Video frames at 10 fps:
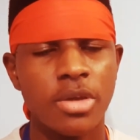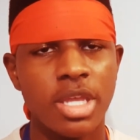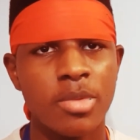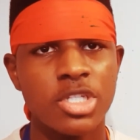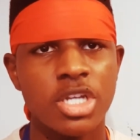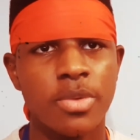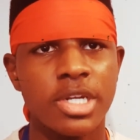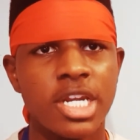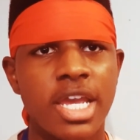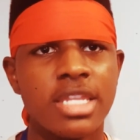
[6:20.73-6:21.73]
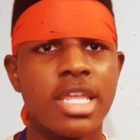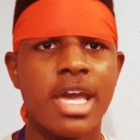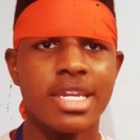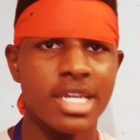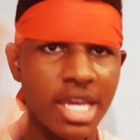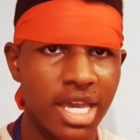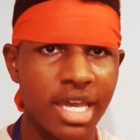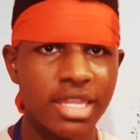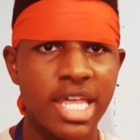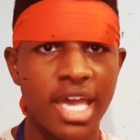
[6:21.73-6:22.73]
they were showing it in that
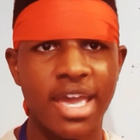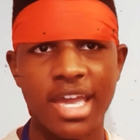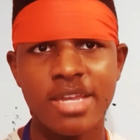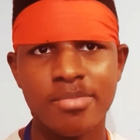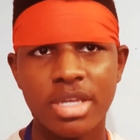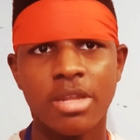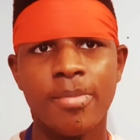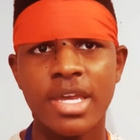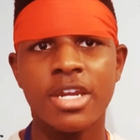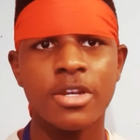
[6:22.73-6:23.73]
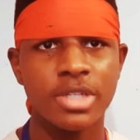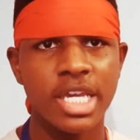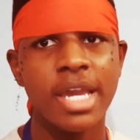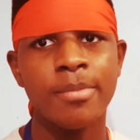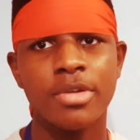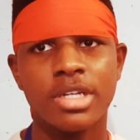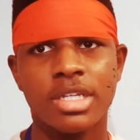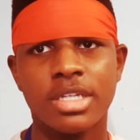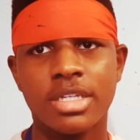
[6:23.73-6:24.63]
8mm